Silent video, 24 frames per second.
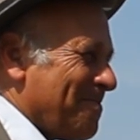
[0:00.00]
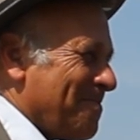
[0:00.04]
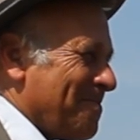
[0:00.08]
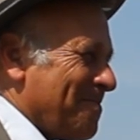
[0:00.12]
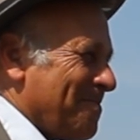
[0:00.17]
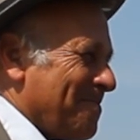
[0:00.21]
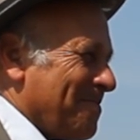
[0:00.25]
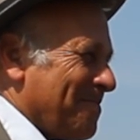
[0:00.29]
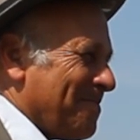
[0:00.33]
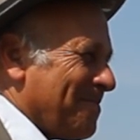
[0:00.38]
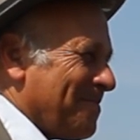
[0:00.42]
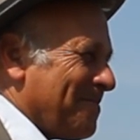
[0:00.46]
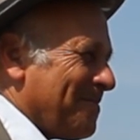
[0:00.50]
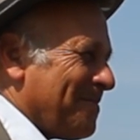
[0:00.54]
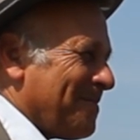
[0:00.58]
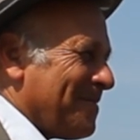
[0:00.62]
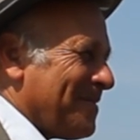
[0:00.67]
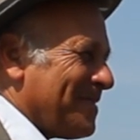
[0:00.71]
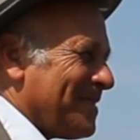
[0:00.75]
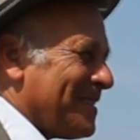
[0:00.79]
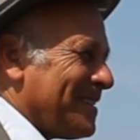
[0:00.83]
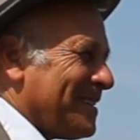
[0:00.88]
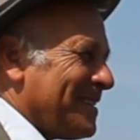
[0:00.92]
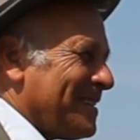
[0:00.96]

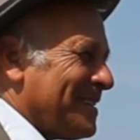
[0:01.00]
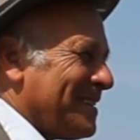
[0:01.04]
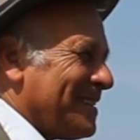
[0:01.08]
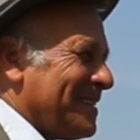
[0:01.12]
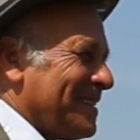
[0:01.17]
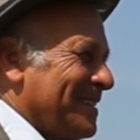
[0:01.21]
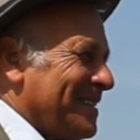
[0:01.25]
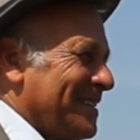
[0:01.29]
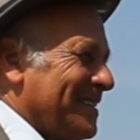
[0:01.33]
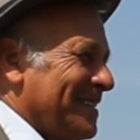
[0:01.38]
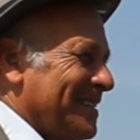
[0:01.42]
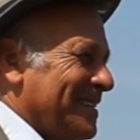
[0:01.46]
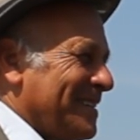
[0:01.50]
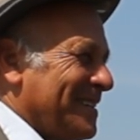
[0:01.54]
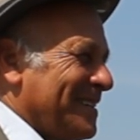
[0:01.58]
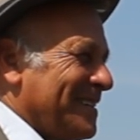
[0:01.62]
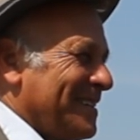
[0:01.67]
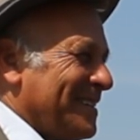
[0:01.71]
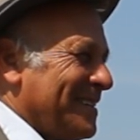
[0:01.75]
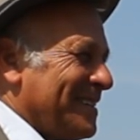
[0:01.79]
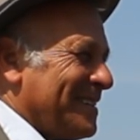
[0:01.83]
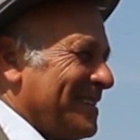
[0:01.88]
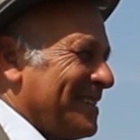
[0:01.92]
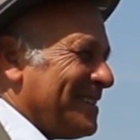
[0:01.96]

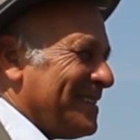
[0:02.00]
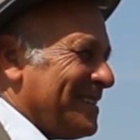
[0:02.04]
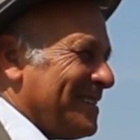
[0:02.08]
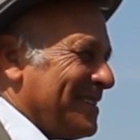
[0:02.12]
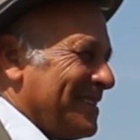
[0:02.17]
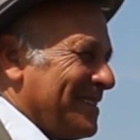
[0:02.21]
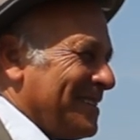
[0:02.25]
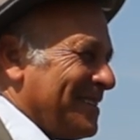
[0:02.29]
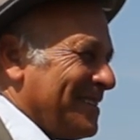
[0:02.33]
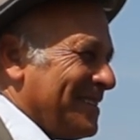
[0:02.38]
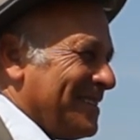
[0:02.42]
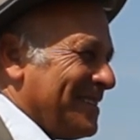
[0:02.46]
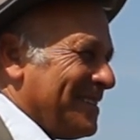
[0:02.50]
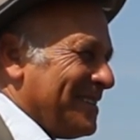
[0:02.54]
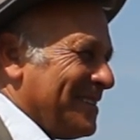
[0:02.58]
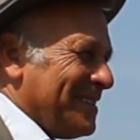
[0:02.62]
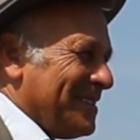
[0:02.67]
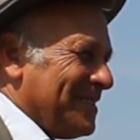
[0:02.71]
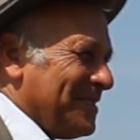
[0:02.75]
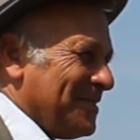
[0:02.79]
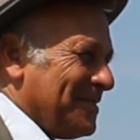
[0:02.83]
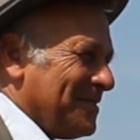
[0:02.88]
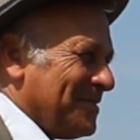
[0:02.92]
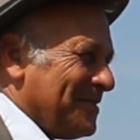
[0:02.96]

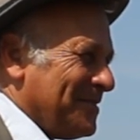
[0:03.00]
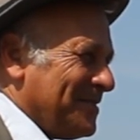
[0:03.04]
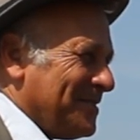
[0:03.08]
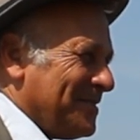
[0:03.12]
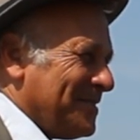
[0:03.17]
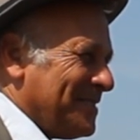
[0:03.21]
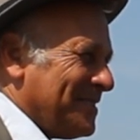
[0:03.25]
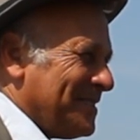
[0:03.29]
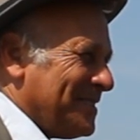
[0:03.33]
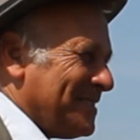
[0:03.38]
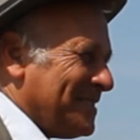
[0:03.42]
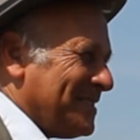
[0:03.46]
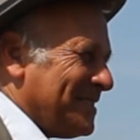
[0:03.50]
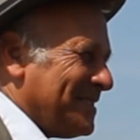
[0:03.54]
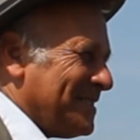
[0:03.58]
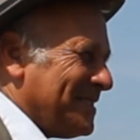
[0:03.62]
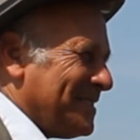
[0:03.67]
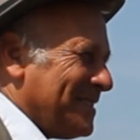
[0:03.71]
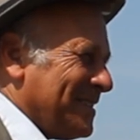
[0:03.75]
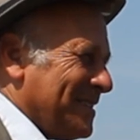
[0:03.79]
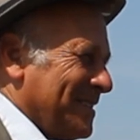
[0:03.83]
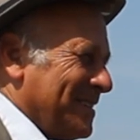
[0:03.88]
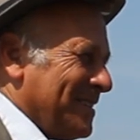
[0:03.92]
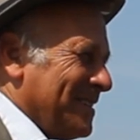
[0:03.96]

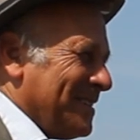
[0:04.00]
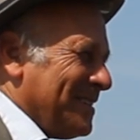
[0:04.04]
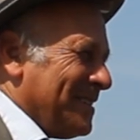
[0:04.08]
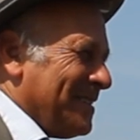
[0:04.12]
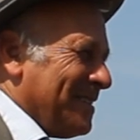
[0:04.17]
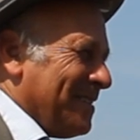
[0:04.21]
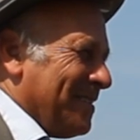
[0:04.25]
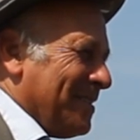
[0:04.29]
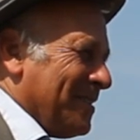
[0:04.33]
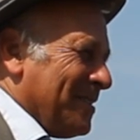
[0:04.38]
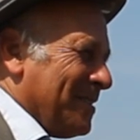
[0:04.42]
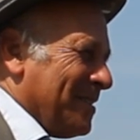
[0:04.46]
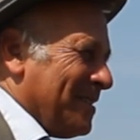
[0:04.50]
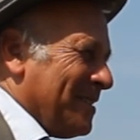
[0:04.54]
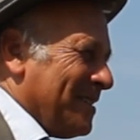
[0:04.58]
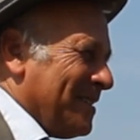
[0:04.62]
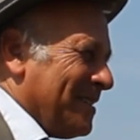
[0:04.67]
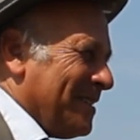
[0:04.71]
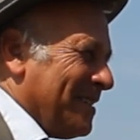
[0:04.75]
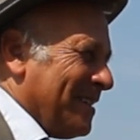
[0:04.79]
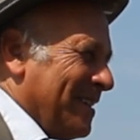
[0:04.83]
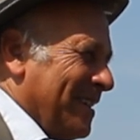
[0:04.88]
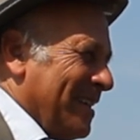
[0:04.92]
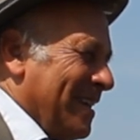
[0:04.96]

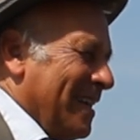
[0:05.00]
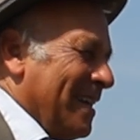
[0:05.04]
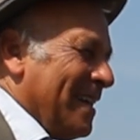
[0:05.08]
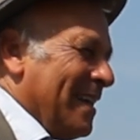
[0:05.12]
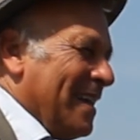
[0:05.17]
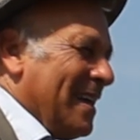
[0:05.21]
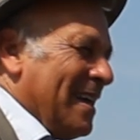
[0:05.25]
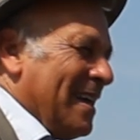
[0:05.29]
No words are spoken by the person on screen.